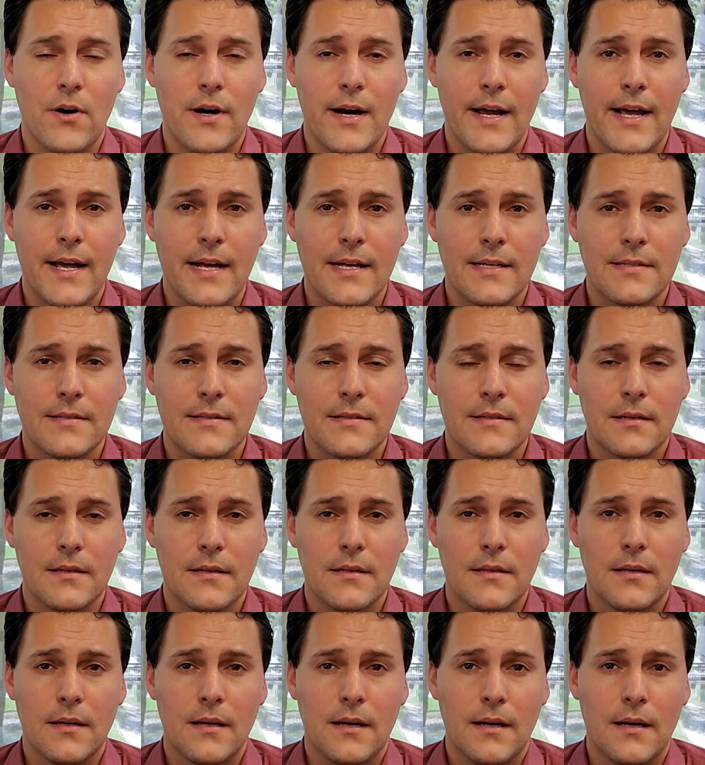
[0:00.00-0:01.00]
as
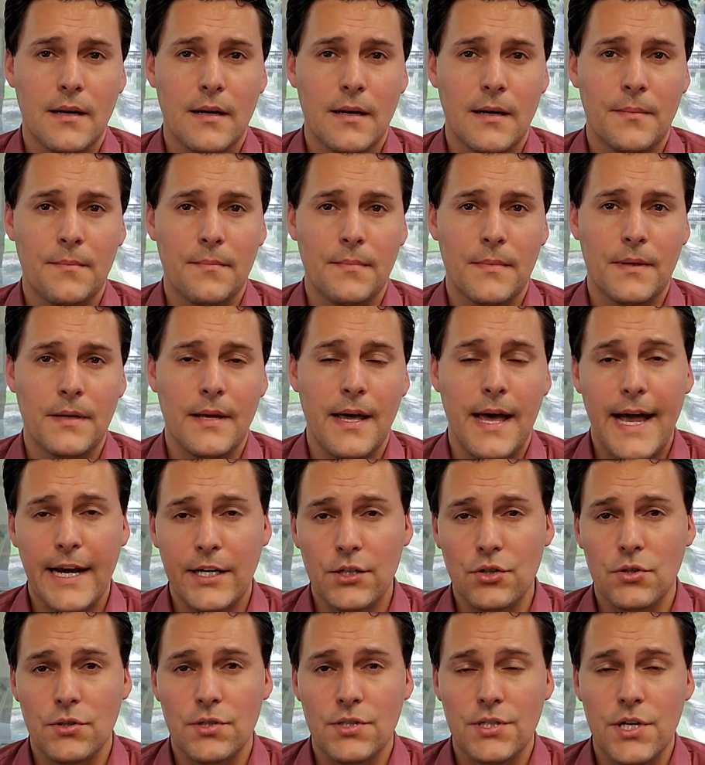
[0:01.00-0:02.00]
the
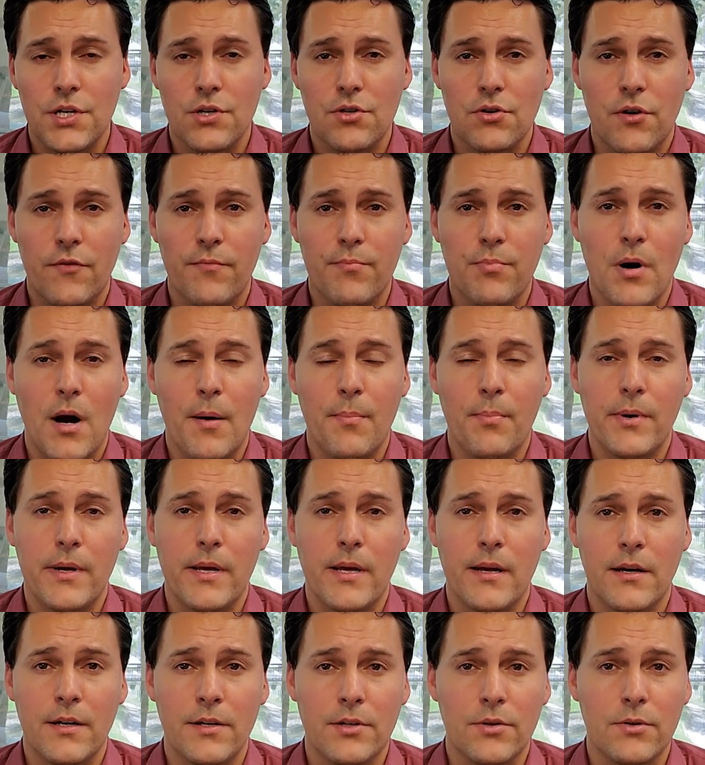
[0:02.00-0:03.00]
actual seizure of property
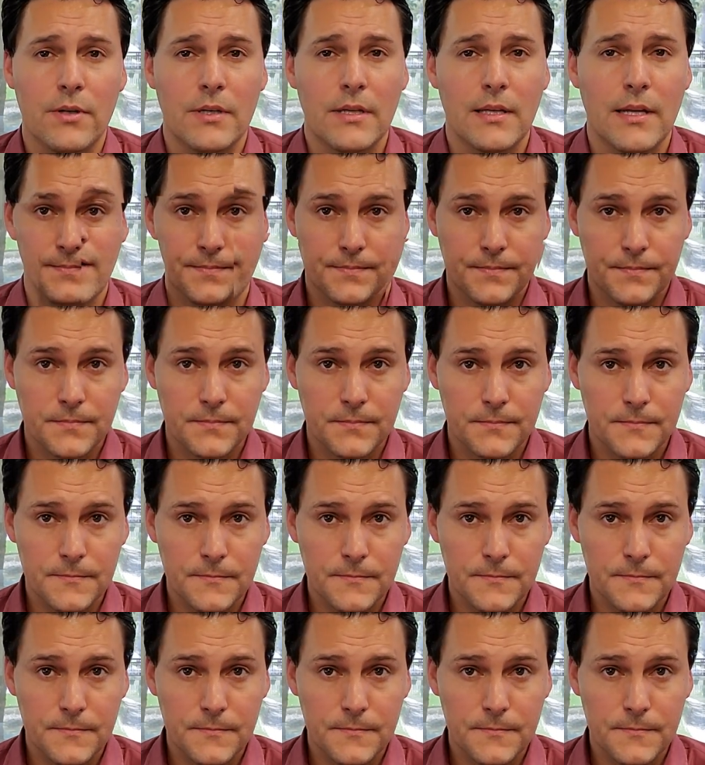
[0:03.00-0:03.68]
under a levy.